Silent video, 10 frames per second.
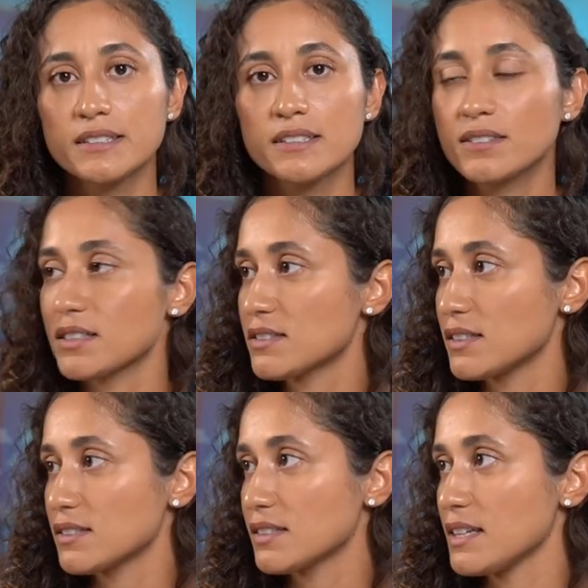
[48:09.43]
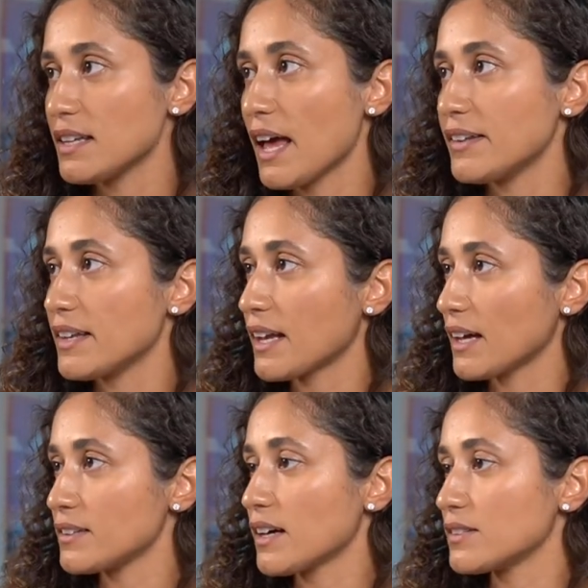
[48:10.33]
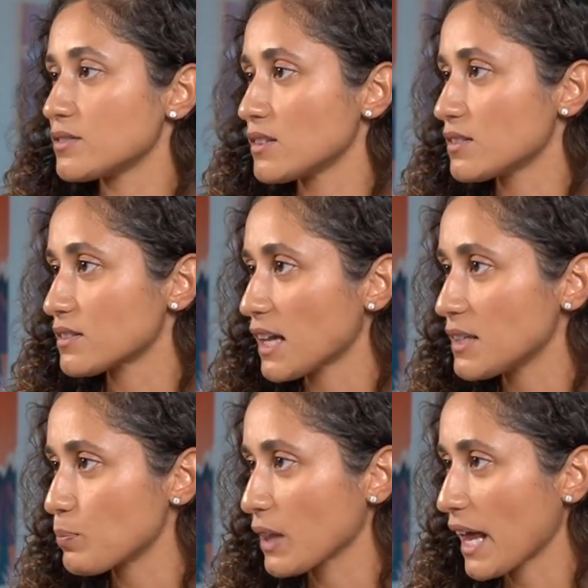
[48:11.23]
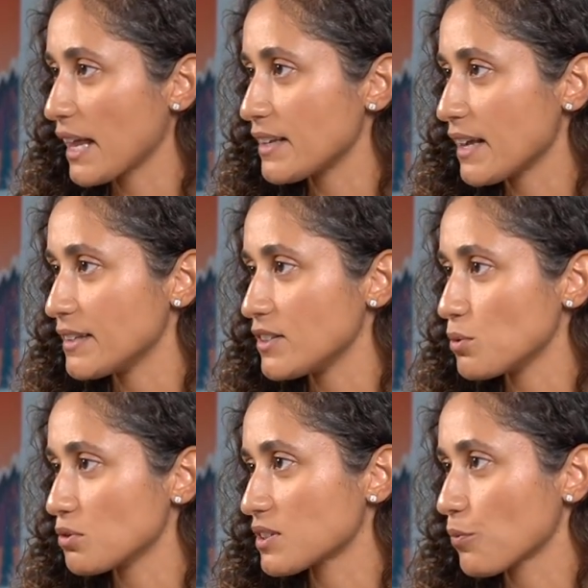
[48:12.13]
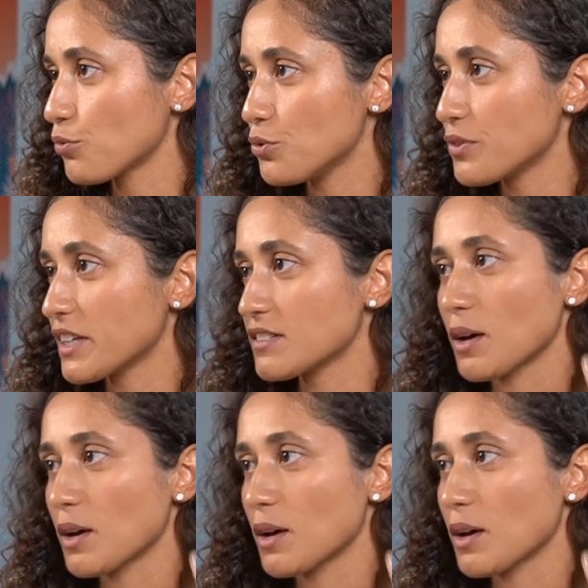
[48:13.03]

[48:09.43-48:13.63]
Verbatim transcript: Consistency, and then I study plan, and then there was some few things.